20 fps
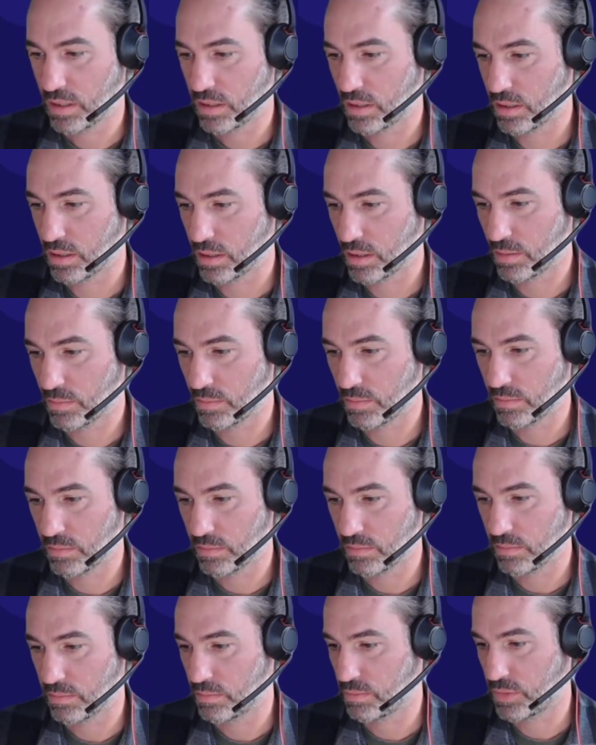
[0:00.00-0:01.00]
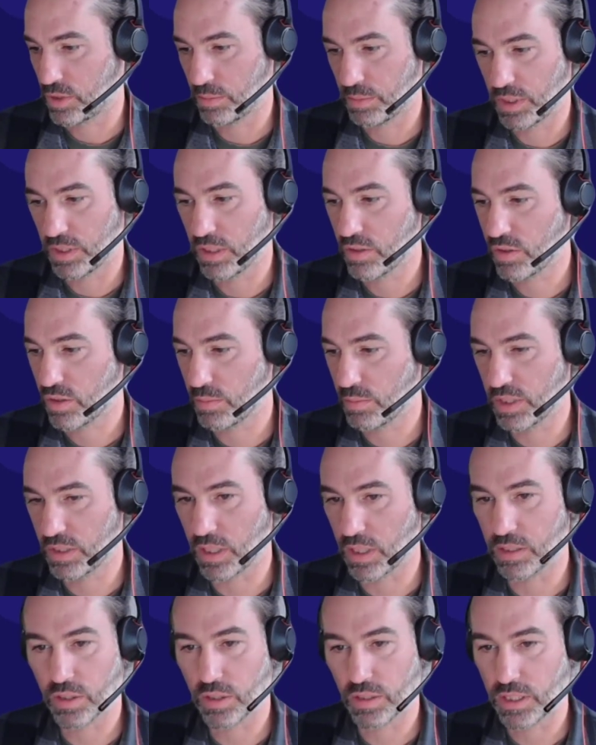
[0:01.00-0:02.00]
probably needs to be
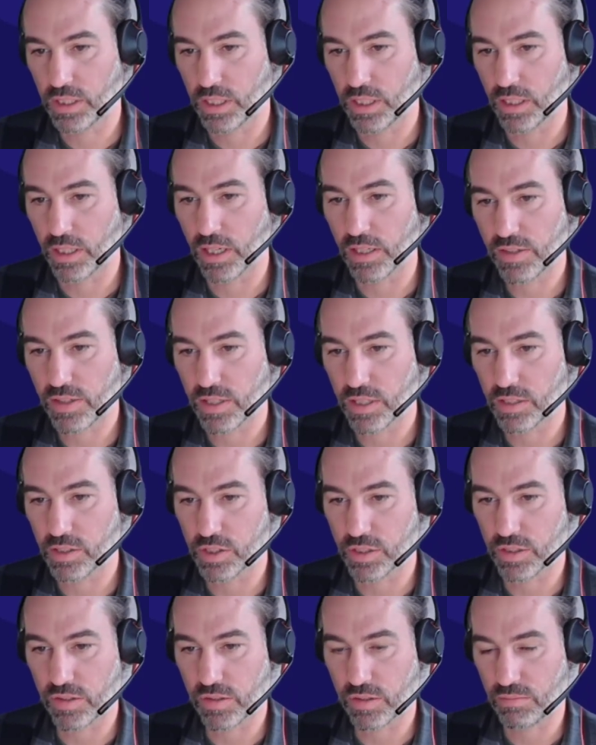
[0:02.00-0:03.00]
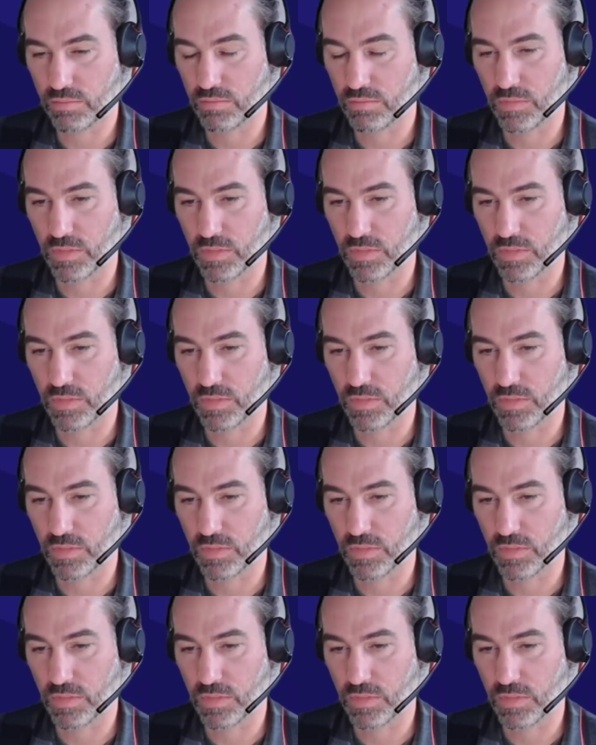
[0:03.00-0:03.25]
done on the AI side, just